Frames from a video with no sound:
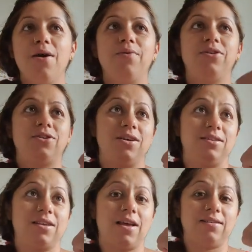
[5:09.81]
which
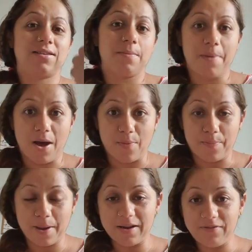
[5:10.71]
is ask about
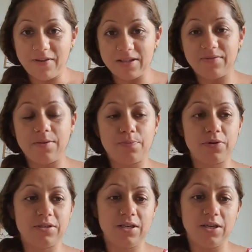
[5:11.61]
benefits of the
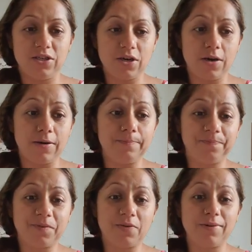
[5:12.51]
procedure,
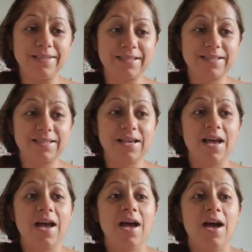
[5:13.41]
risks
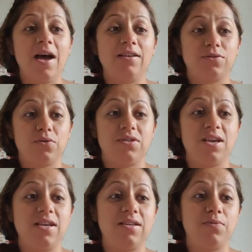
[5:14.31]

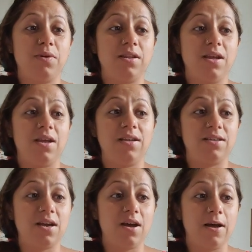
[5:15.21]
associated with it,